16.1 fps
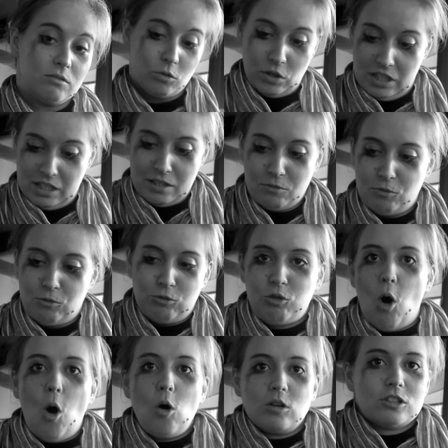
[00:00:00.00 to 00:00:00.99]
These
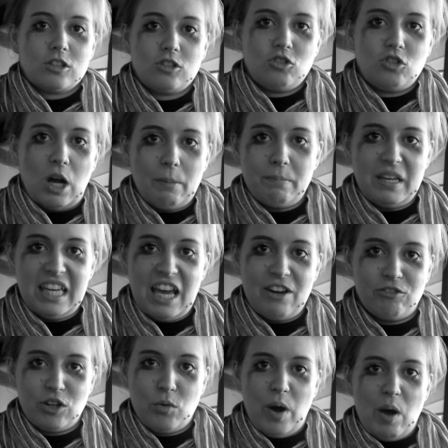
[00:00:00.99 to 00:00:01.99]
frogs jumping
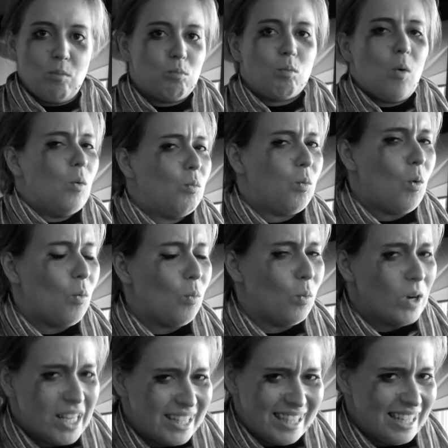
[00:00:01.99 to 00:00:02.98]
everywhere.
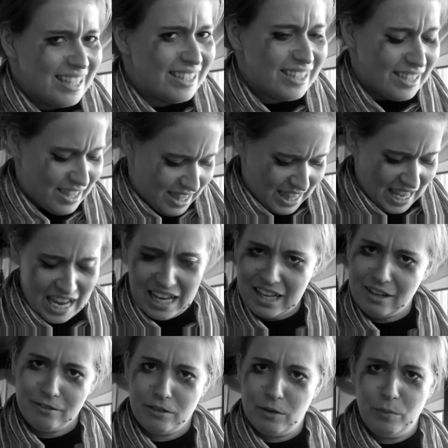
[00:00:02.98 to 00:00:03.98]
What is this thing
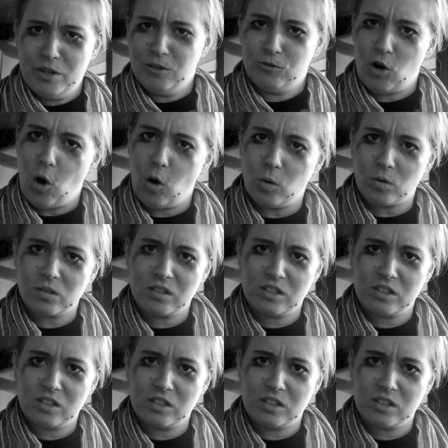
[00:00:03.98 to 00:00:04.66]
to do with the frogs?